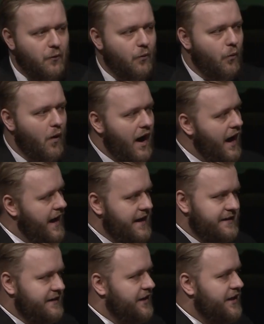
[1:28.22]
Why
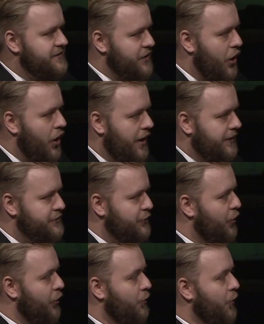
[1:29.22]
did his heart,
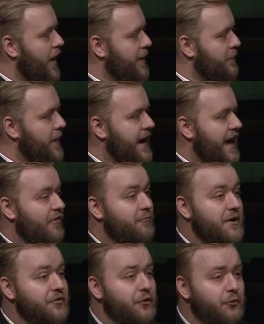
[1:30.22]
or what may have
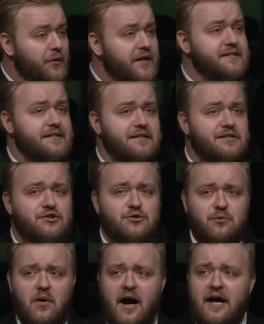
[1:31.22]
been the reasons to
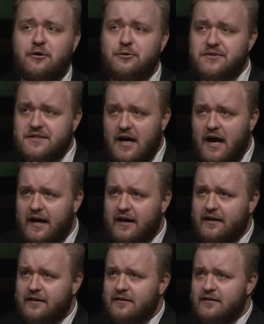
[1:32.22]
why
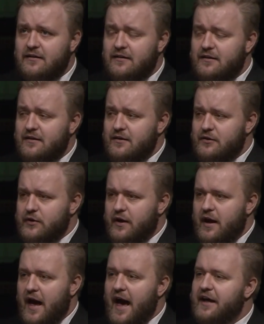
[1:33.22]
Uzziah
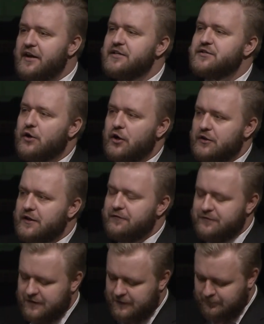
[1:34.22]
had his heart
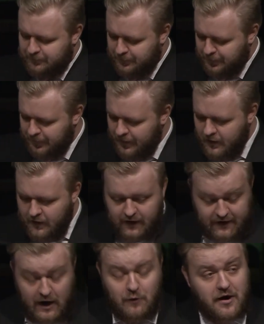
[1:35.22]
lifted?
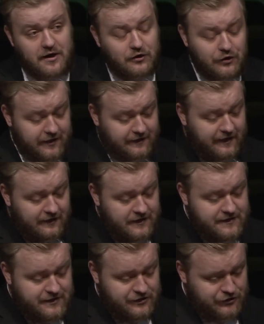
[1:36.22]
And I want to look at that.
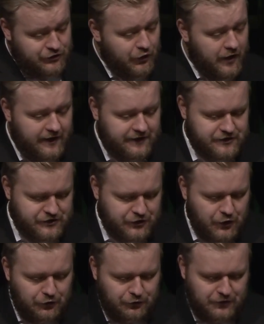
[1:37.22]
Let's just go ahead and just
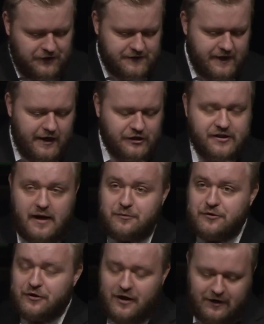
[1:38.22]
go through the entire
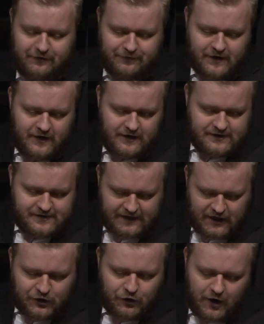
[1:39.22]
chapter of
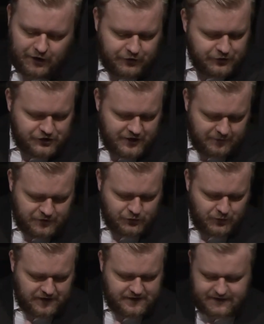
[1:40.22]
Second Chronicles chapter
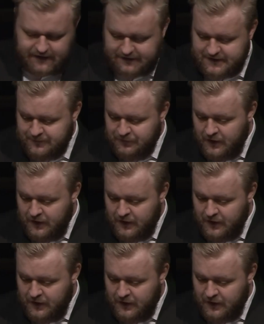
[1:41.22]
26.